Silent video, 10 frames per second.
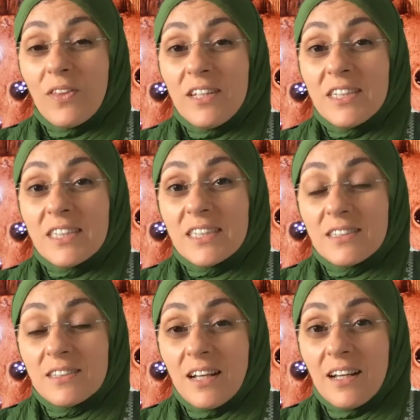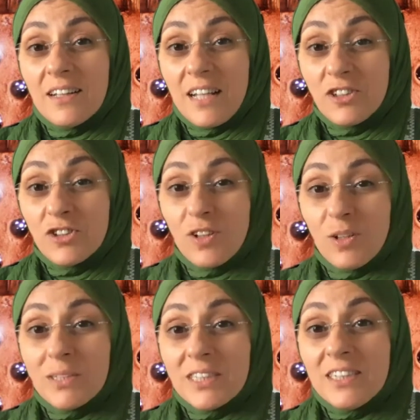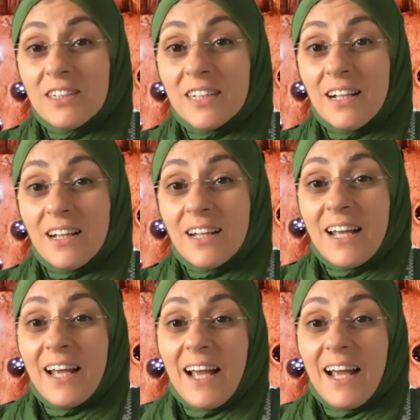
with this natural material